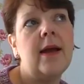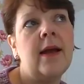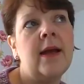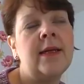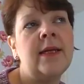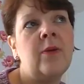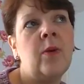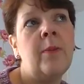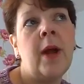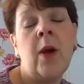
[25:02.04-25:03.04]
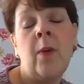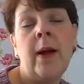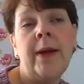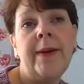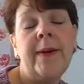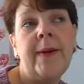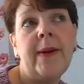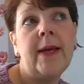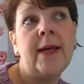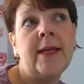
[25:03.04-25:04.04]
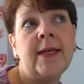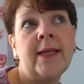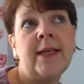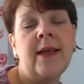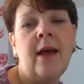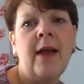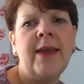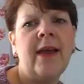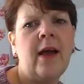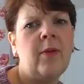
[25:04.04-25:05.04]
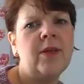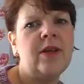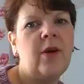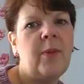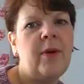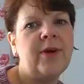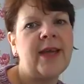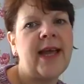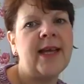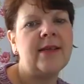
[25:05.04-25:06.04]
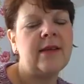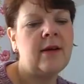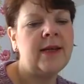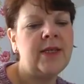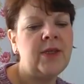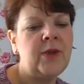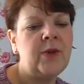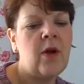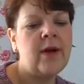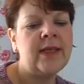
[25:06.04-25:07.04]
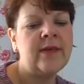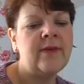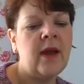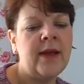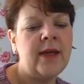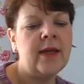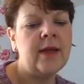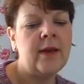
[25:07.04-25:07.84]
and knit one per one. And yeah, I watch a lot of podcasts. I do kind of like